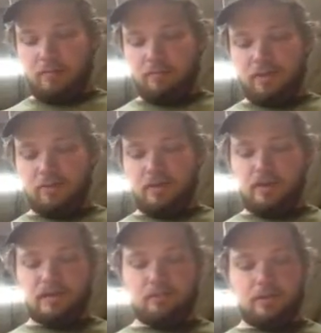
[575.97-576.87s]
just
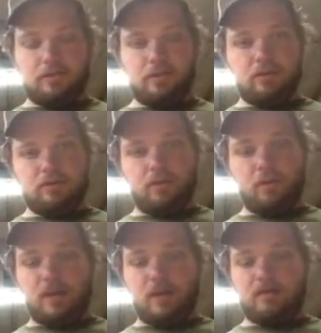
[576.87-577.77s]
because some people aren't
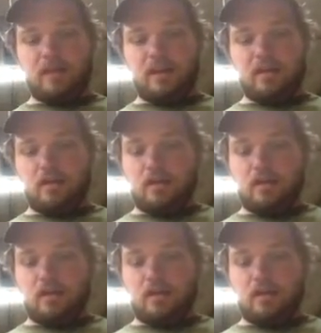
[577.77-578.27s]
aware that